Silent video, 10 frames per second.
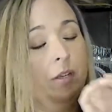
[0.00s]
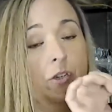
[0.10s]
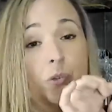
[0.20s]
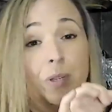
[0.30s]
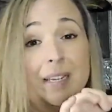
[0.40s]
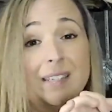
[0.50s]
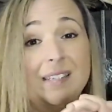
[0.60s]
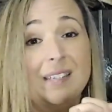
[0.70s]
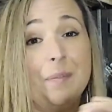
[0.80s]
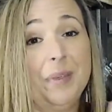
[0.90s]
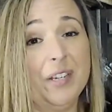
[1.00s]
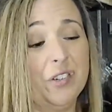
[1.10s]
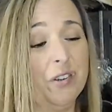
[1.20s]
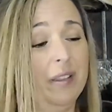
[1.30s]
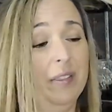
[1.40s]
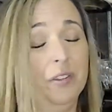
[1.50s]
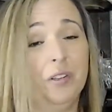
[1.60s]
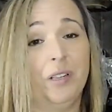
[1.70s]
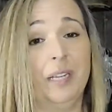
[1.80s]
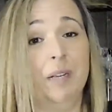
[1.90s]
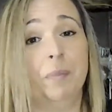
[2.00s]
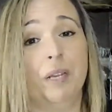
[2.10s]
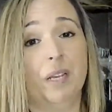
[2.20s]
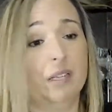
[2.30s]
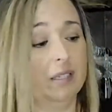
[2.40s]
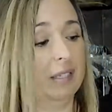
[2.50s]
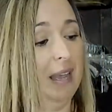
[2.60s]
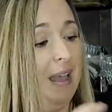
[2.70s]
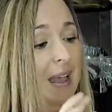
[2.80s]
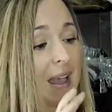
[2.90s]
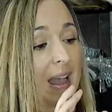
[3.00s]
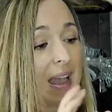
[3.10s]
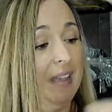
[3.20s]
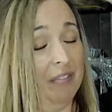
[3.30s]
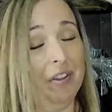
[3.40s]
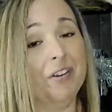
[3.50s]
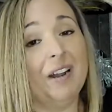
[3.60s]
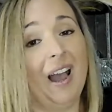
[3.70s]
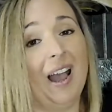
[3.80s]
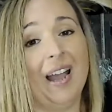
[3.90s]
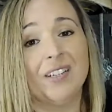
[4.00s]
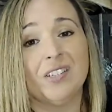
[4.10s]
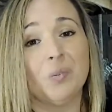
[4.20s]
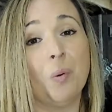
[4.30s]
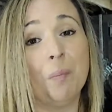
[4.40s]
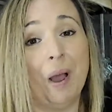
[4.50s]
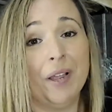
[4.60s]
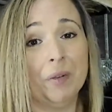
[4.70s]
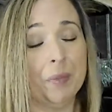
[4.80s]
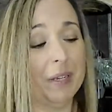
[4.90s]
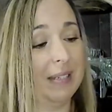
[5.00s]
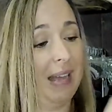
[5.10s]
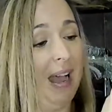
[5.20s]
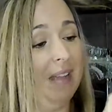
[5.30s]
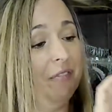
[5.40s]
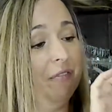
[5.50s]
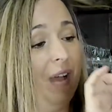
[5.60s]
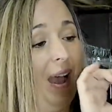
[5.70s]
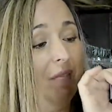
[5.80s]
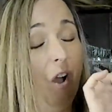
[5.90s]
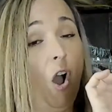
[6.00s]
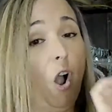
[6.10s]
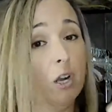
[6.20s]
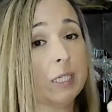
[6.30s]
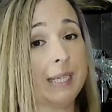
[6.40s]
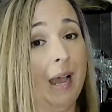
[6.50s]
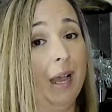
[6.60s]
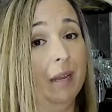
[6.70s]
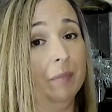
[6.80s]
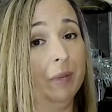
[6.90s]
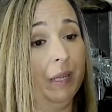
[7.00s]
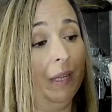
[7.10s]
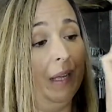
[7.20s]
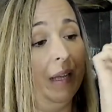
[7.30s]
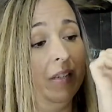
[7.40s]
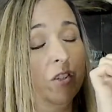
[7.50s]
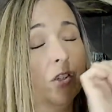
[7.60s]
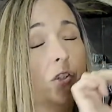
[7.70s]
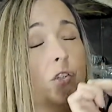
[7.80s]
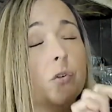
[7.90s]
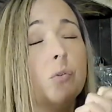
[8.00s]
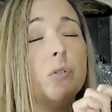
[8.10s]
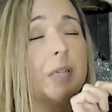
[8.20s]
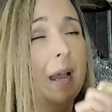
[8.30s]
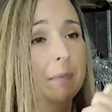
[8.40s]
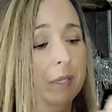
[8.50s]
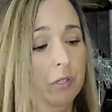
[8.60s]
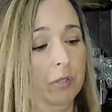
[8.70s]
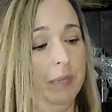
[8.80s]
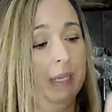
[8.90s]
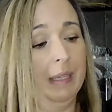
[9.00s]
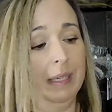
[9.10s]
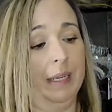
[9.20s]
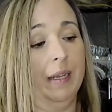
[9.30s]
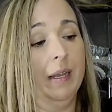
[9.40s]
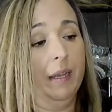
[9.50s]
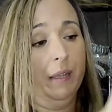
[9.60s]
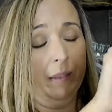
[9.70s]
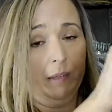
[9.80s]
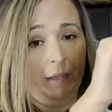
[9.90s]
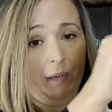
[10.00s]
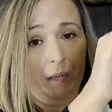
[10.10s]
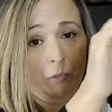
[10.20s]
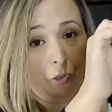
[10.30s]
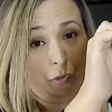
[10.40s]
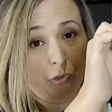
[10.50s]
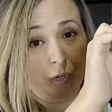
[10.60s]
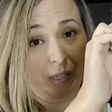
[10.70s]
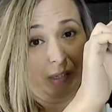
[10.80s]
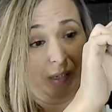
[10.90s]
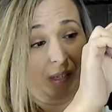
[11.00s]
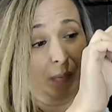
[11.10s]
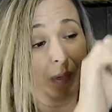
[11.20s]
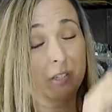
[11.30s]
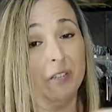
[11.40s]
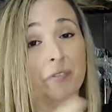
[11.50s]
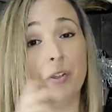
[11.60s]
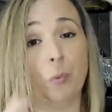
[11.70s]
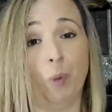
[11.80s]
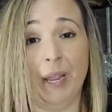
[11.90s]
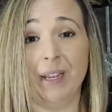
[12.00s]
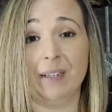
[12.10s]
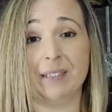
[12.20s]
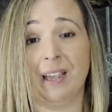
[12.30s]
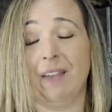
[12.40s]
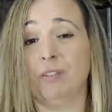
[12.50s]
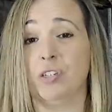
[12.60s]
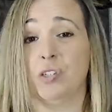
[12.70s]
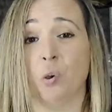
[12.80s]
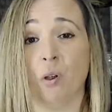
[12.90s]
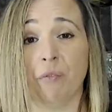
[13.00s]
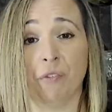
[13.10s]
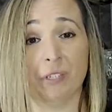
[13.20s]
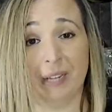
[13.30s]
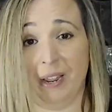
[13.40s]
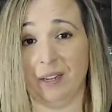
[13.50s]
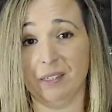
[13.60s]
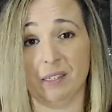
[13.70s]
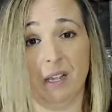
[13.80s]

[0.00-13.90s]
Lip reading: shoelaces. I make sure that they're clean, because if they're not, I just won't buy them, because I have a hard time. It's just too time consuming cleaning the shoestrings, especially if they're white, because I have to soak them for days.